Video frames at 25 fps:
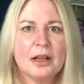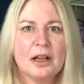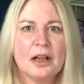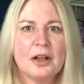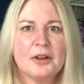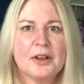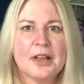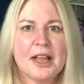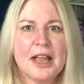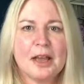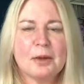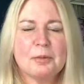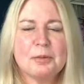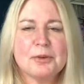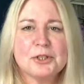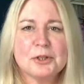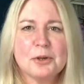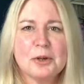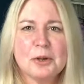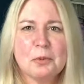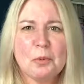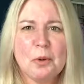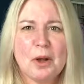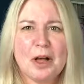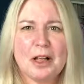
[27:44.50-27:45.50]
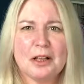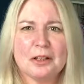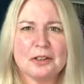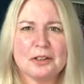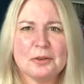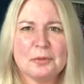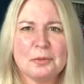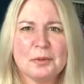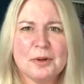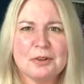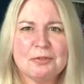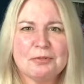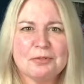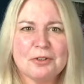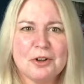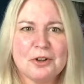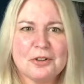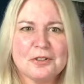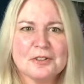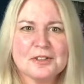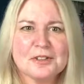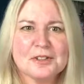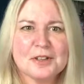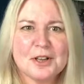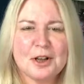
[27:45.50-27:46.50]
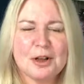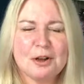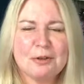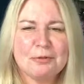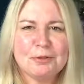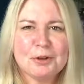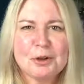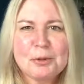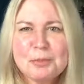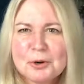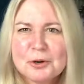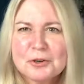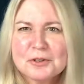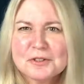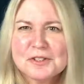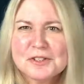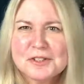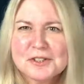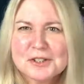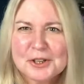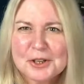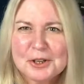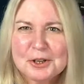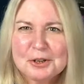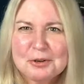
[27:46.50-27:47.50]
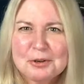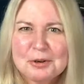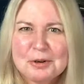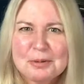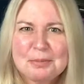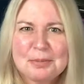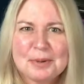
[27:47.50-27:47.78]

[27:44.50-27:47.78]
Okay, we're doing well. We've got a few more to do,